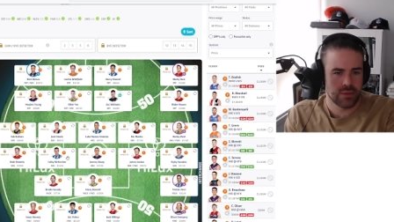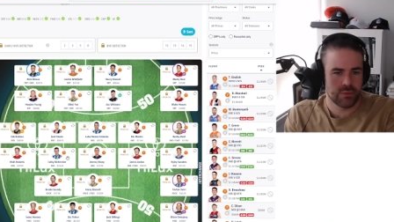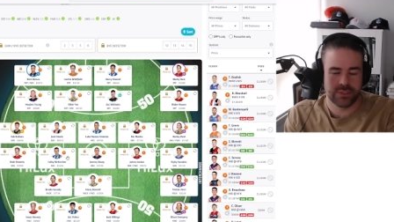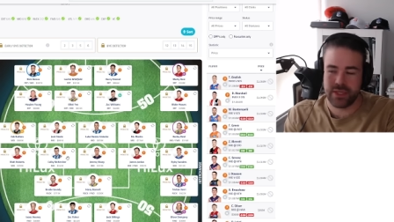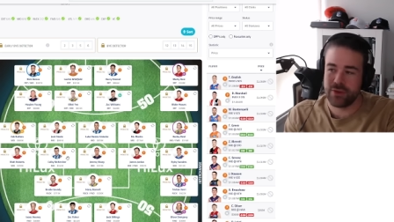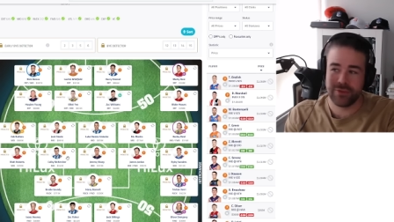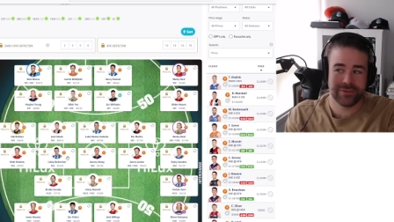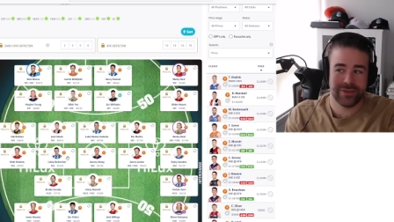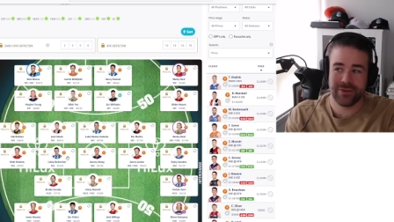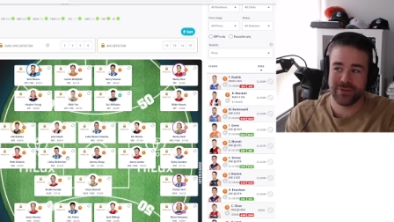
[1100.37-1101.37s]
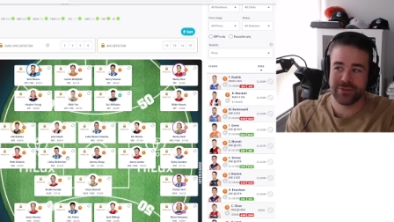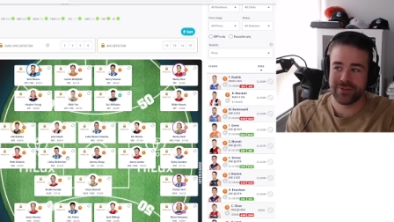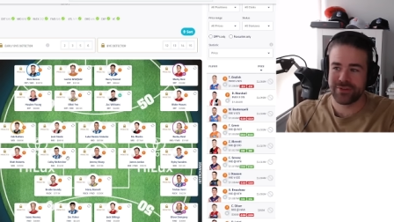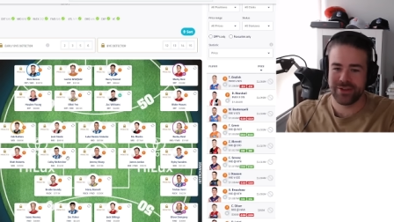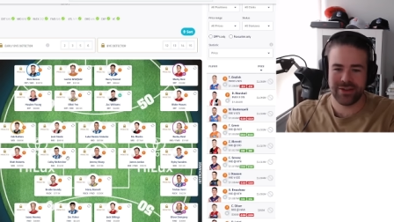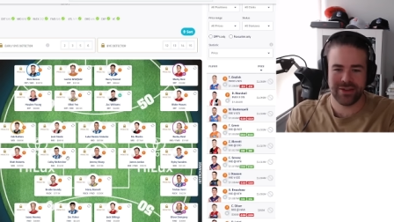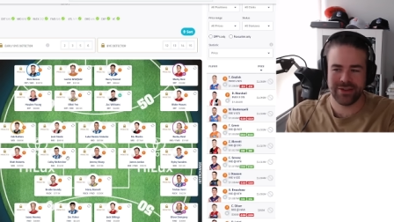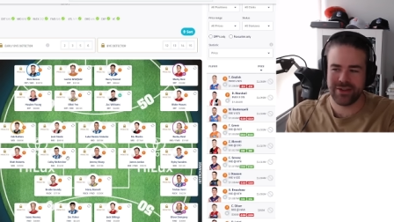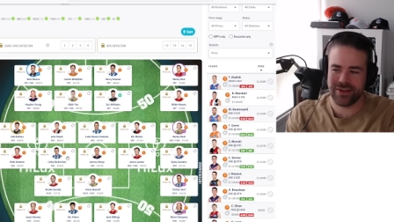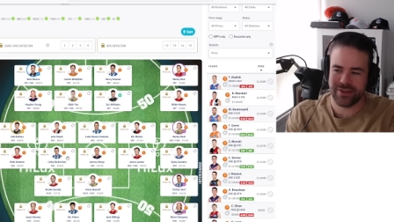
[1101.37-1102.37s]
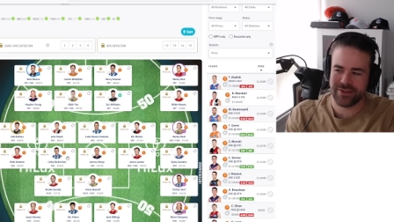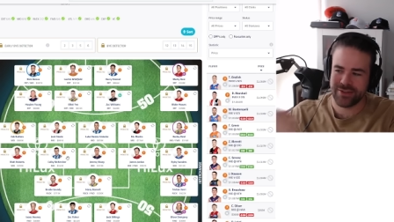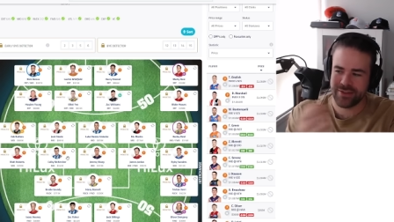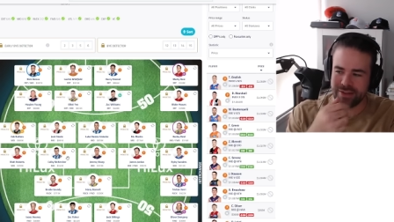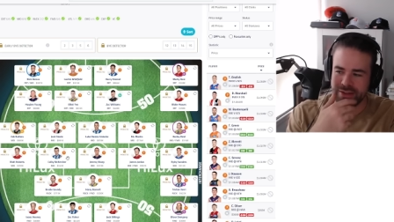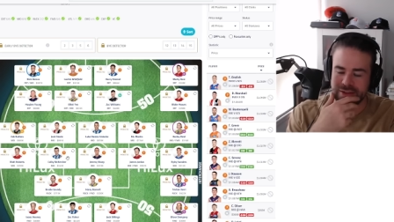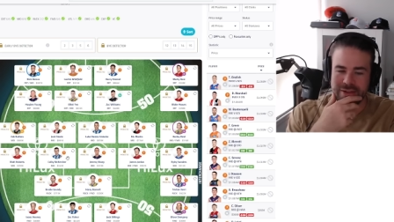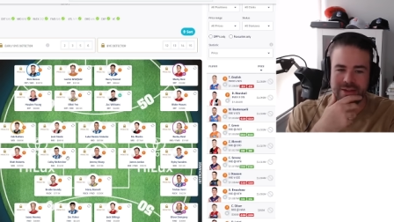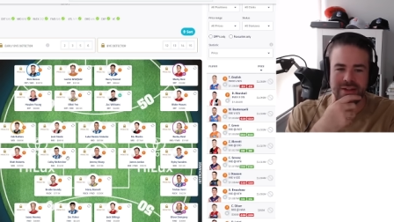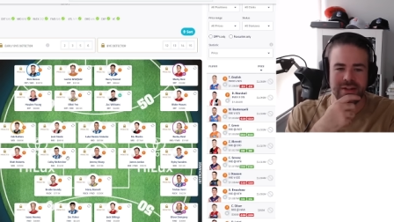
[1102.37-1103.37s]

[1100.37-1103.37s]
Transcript: We'll see who the C goes on. Ha ha ha.